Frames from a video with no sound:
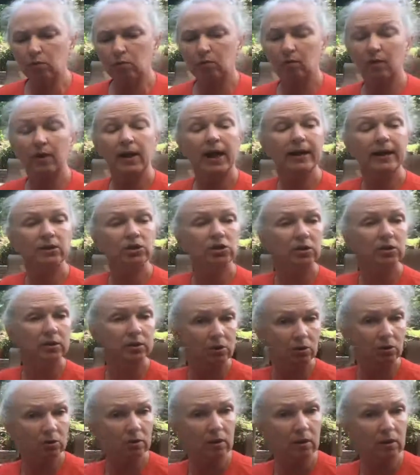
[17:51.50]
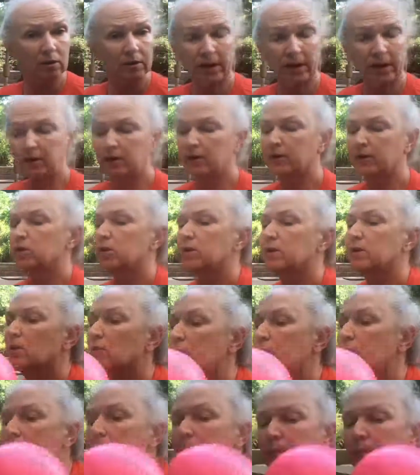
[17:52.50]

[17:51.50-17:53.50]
well, actually 2 little digressions, okay?